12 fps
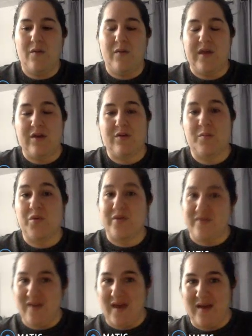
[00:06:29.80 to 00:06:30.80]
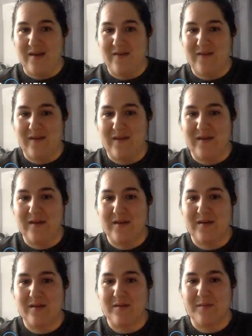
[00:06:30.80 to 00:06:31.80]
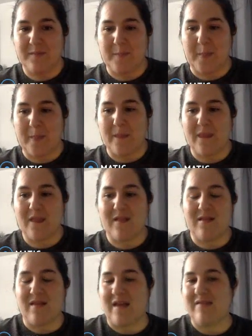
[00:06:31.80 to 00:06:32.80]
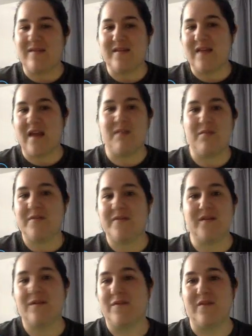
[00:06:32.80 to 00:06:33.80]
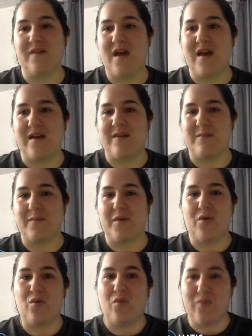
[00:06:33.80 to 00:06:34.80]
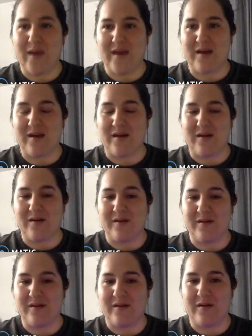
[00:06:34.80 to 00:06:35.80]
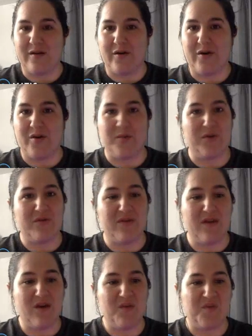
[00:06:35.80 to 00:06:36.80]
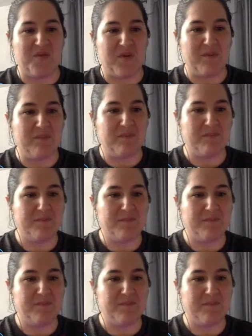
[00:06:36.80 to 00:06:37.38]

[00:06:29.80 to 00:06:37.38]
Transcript: we could predict 99% of the time where a protein comes from.